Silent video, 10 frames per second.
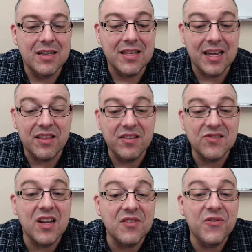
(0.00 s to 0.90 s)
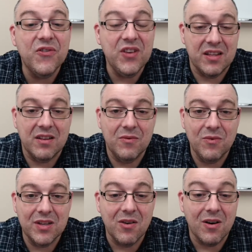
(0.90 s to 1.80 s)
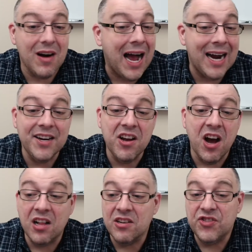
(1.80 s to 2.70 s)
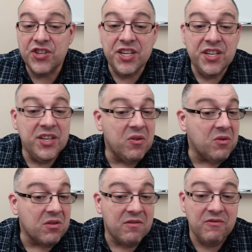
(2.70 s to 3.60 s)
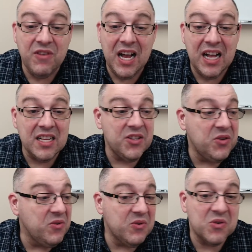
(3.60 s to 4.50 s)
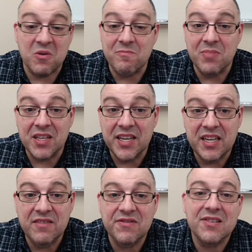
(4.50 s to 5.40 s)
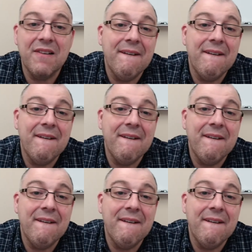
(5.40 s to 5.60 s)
that does not fit with our ideology or values or beliefs.